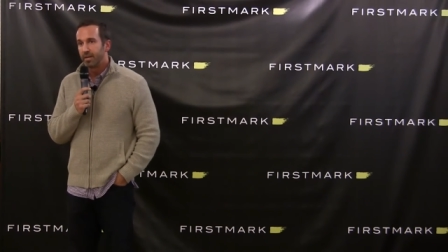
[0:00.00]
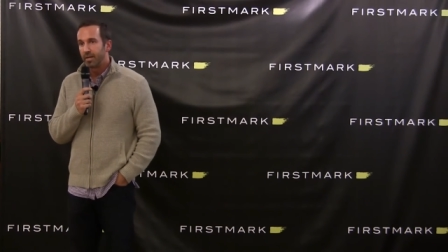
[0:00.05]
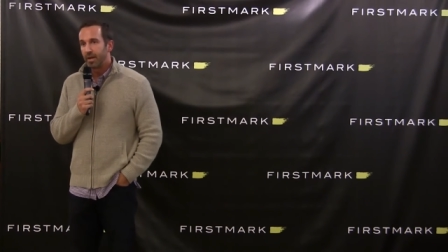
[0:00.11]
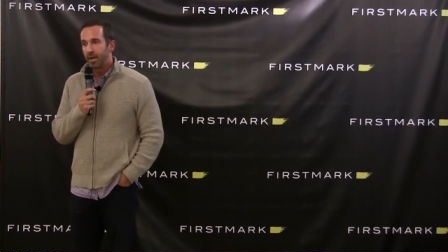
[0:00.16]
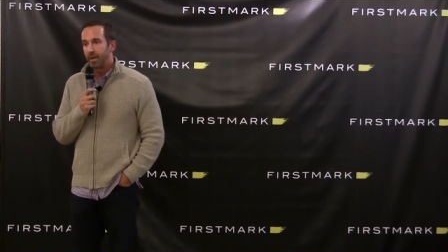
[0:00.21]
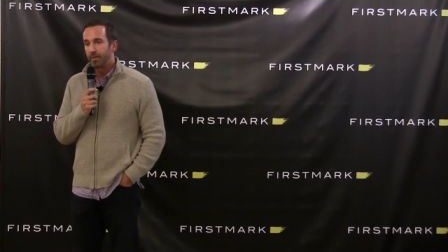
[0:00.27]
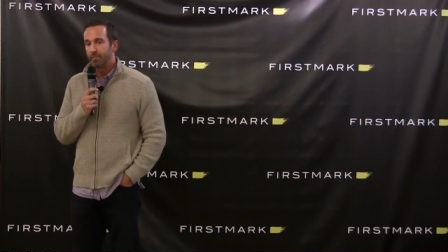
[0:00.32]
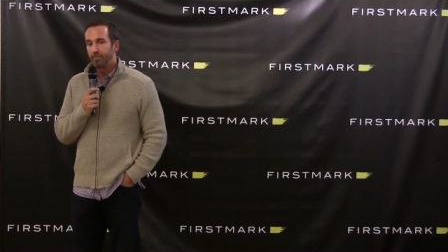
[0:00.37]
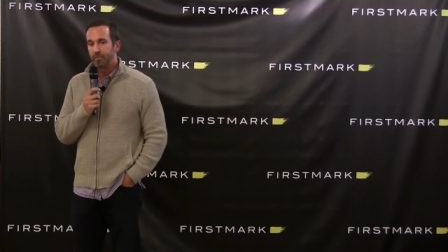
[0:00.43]

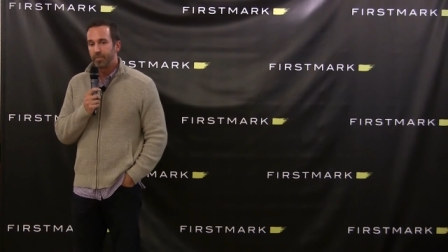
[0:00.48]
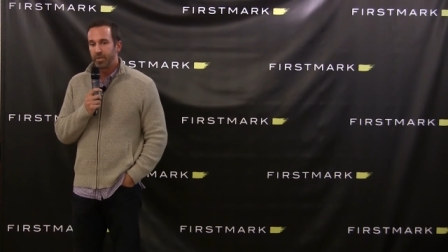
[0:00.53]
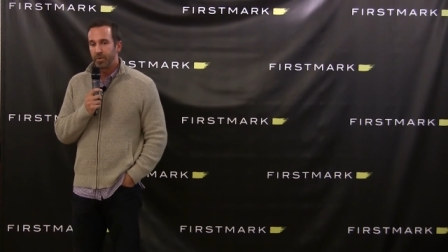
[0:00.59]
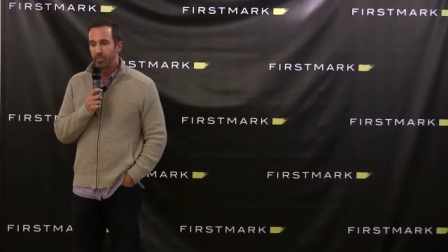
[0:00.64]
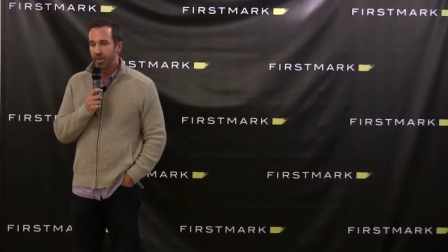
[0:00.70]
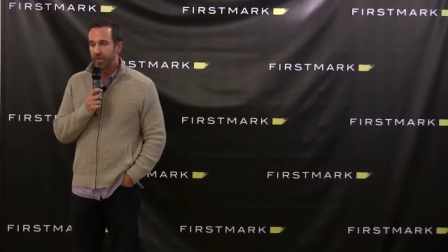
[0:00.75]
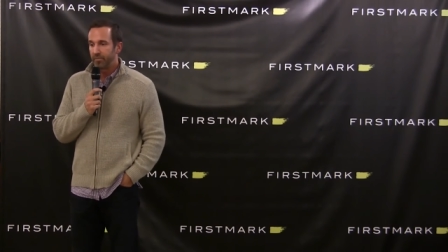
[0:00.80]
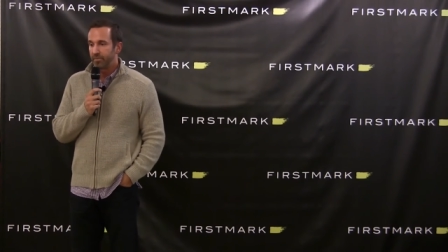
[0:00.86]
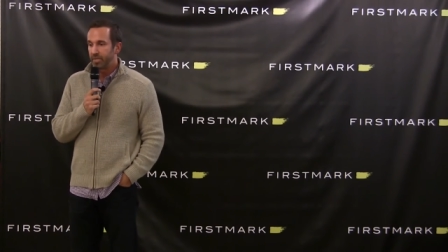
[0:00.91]
um, you
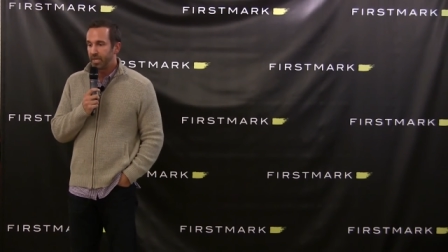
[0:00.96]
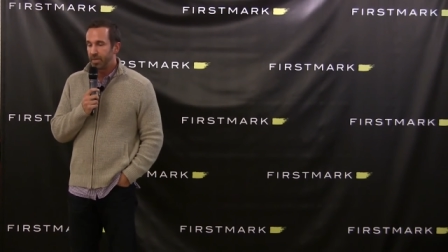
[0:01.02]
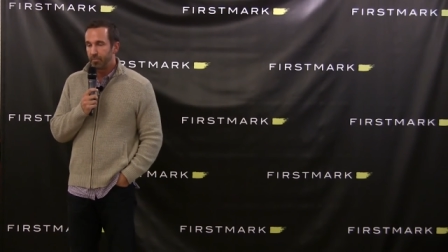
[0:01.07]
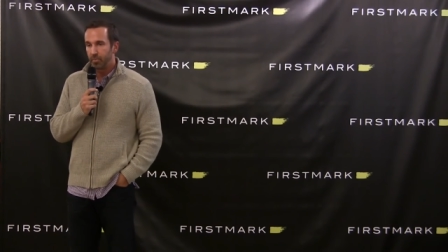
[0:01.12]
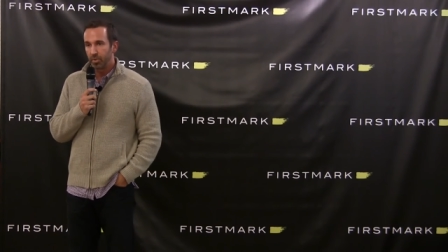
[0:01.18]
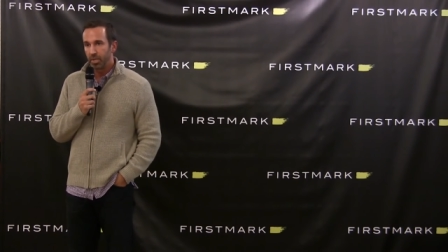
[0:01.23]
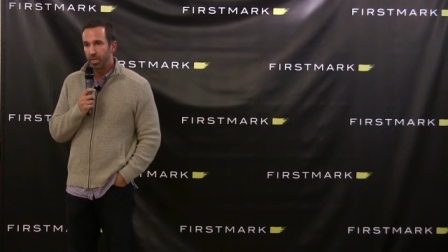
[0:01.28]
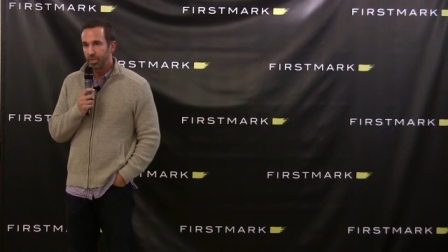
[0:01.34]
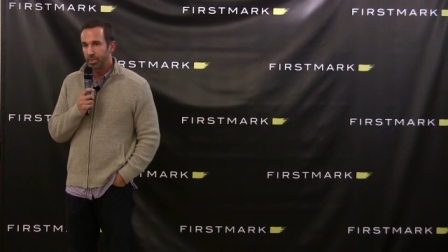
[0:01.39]
know we have
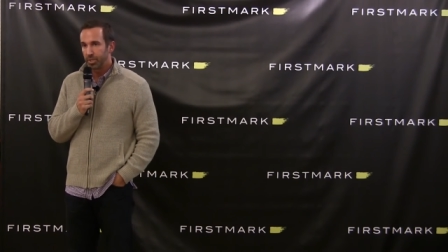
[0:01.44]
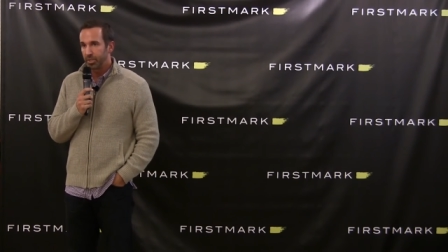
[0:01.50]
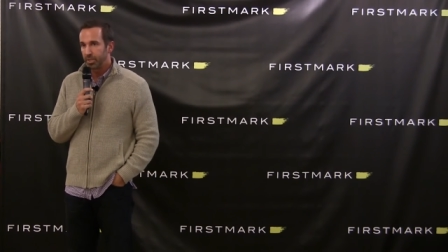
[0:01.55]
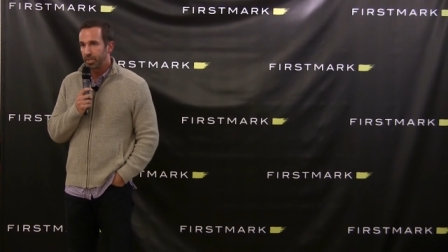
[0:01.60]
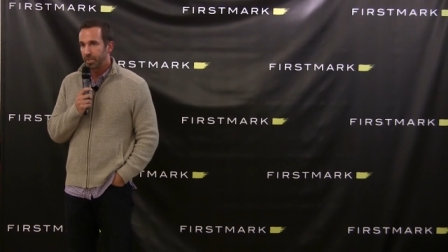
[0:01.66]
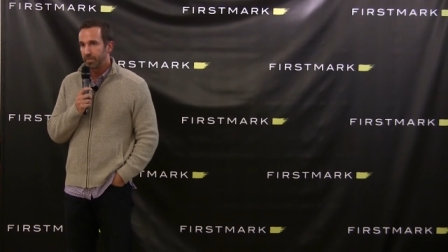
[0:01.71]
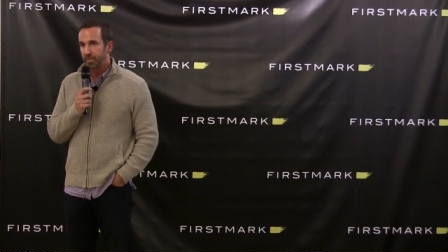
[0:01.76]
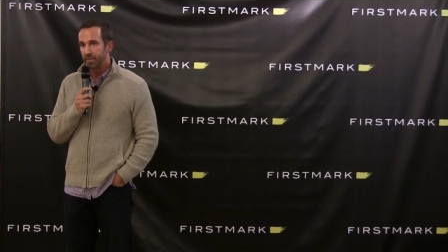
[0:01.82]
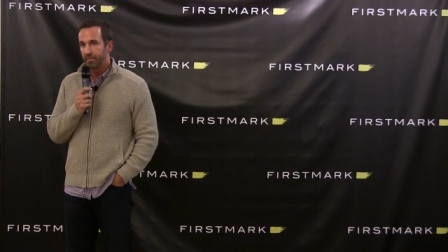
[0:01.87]
deep
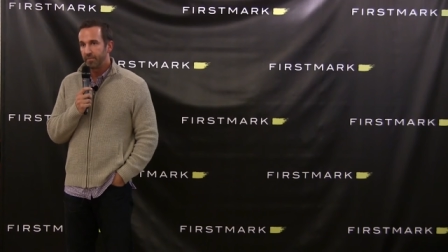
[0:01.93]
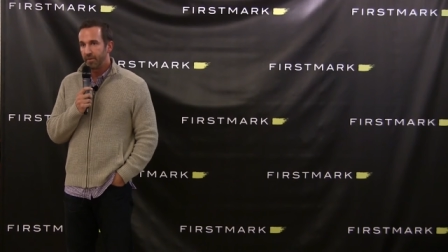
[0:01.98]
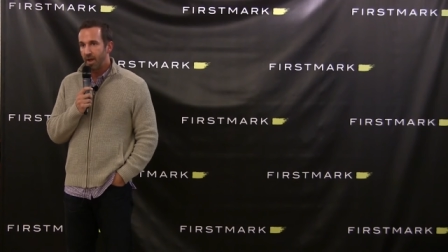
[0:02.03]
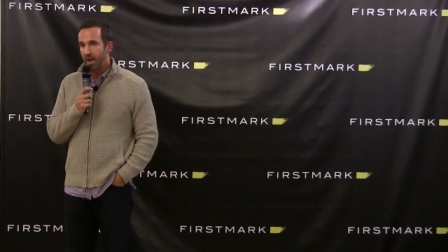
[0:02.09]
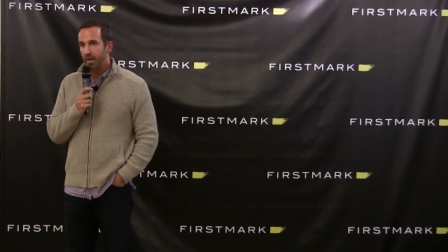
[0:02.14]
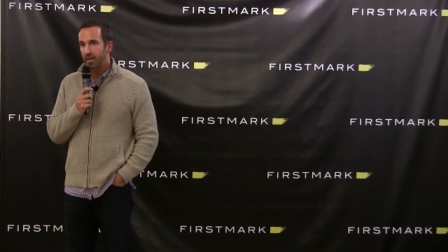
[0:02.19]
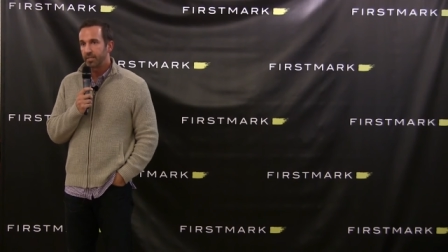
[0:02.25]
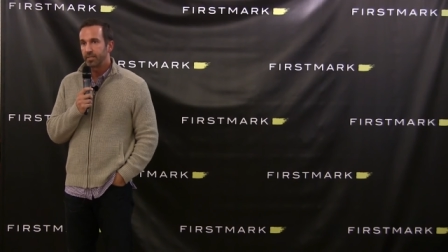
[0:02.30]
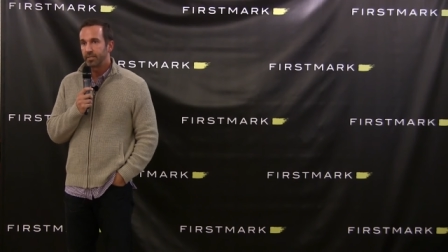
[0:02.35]
relationships at
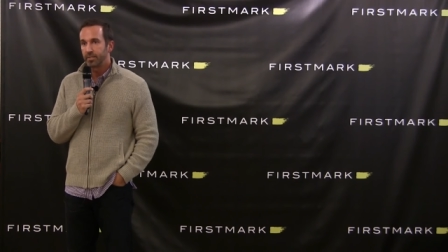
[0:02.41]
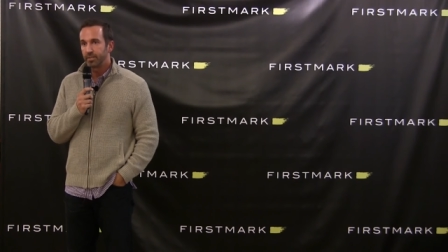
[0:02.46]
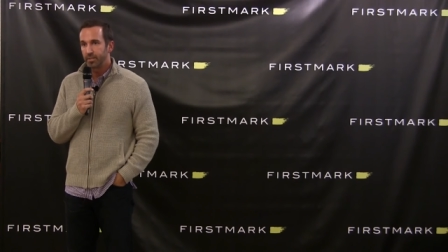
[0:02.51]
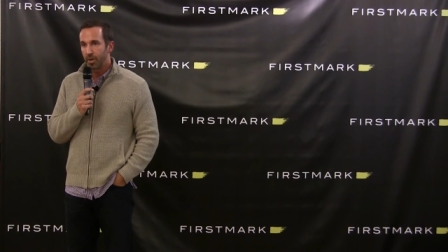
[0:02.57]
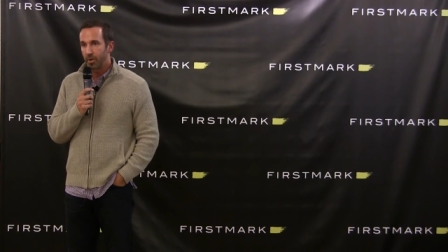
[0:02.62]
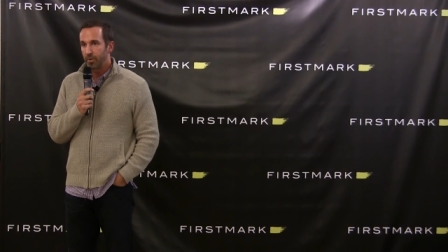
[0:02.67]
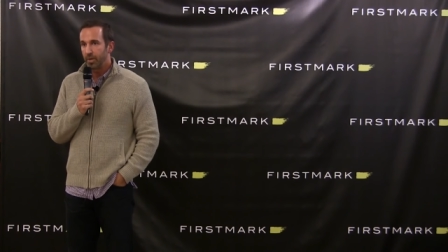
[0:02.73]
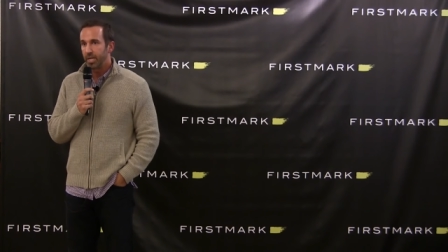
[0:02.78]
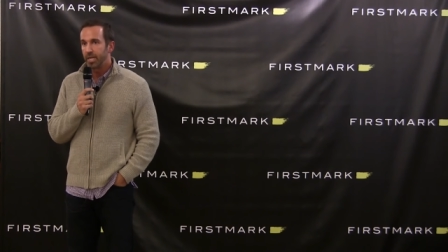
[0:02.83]
Fox and
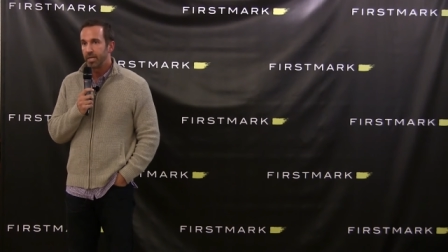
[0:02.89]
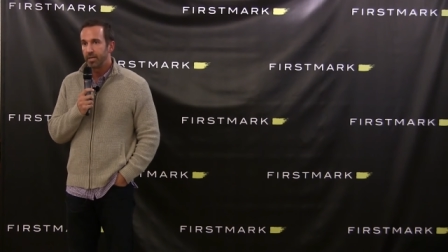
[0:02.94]
Sony